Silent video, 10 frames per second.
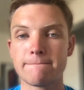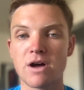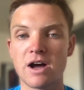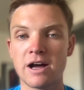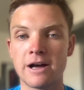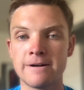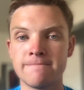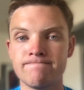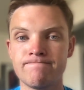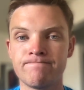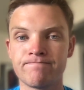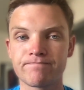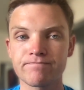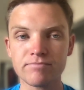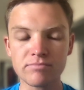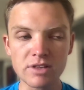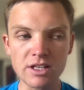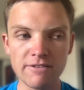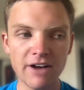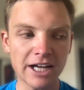
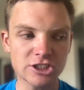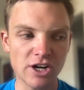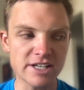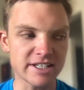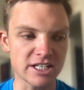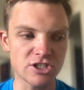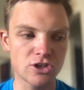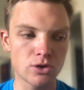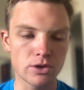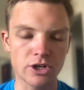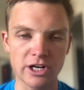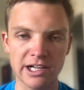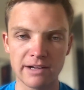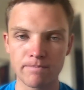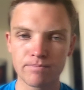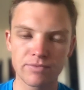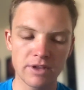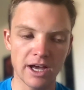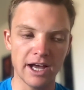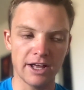Fast racing is
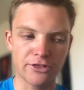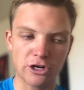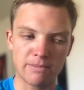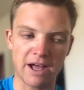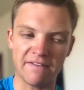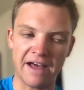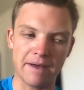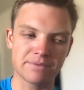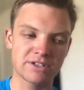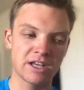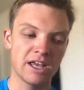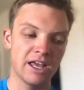30-mile laps.